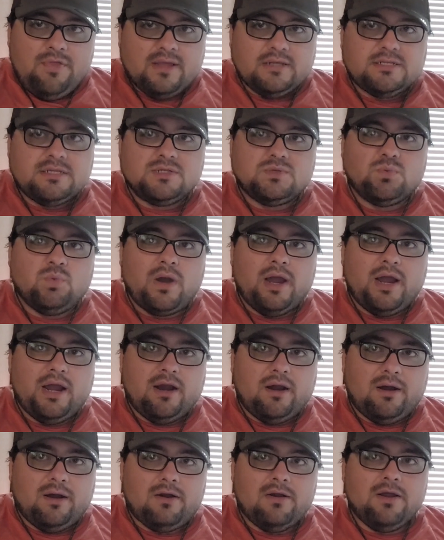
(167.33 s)
This is
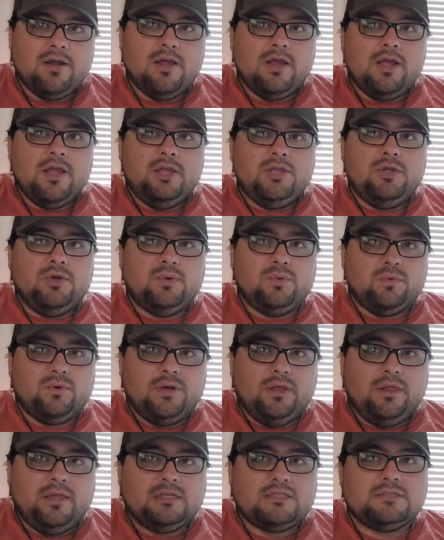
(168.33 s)
where you're
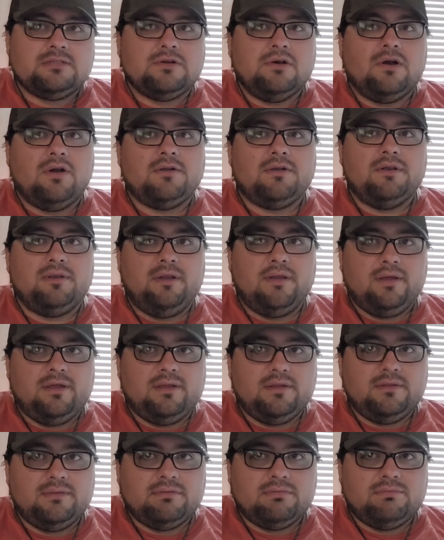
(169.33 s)
really starting
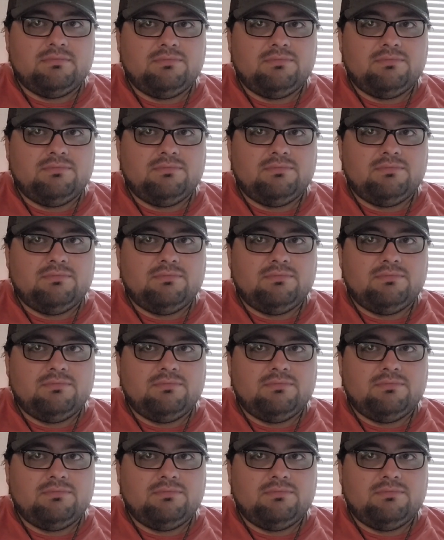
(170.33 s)
to